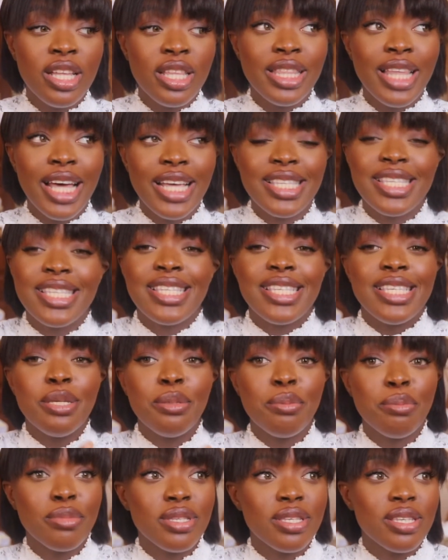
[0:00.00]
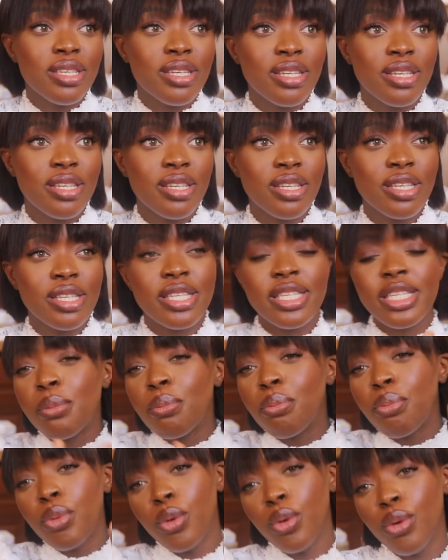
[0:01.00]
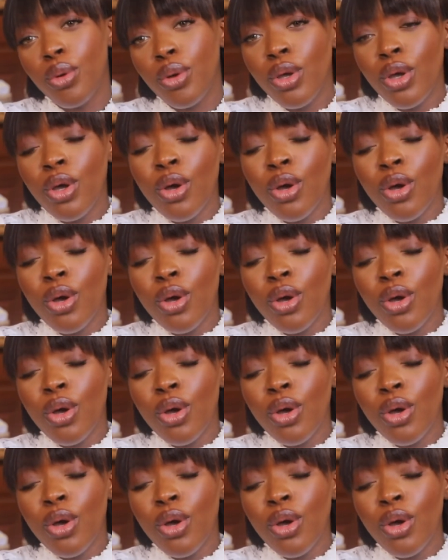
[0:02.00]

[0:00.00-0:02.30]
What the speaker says: that seems simple